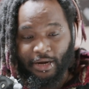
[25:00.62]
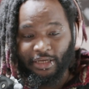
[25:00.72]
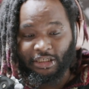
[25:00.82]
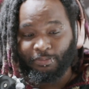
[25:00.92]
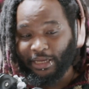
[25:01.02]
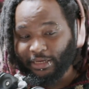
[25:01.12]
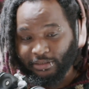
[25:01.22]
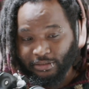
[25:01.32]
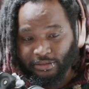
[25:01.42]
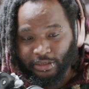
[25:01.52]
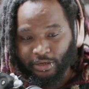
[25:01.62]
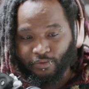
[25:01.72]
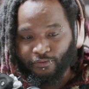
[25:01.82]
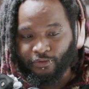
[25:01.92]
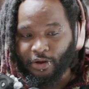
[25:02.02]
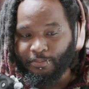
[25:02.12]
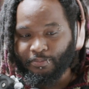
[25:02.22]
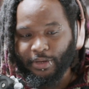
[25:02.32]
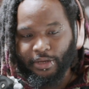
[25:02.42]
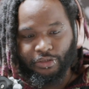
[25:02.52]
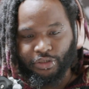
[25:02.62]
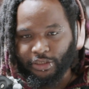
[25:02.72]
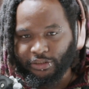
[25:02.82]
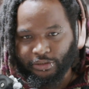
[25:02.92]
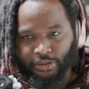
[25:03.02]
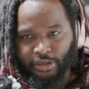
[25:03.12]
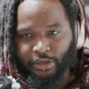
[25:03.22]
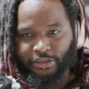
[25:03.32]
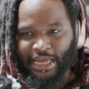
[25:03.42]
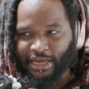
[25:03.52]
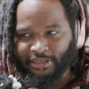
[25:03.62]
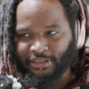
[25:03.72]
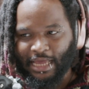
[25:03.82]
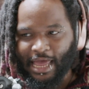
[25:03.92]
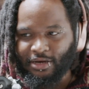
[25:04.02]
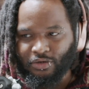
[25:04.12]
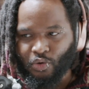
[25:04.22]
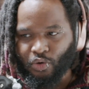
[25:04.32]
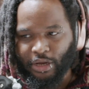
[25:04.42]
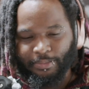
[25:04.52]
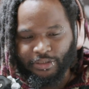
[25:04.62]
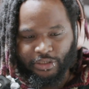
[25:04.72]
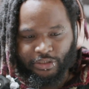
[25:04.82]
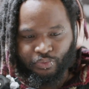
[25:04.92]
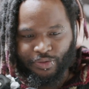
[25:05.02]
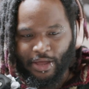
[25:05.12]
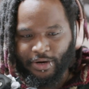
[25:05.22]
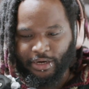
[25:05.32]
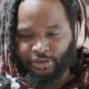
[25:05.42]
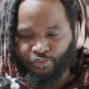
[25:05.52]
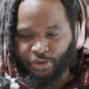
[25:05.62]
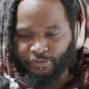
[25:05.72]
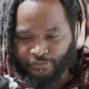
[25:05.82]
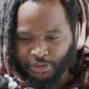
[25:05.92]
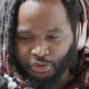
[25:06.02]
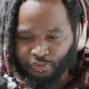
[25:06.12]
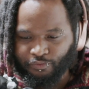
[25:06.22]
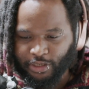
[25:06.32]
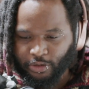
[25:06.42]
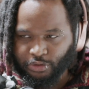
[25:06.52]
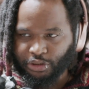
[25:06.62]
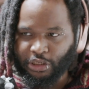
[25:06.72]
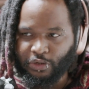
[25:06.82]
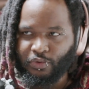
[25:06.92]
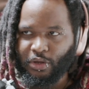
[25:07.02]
explained, you know, from just text and or images without any real video to show.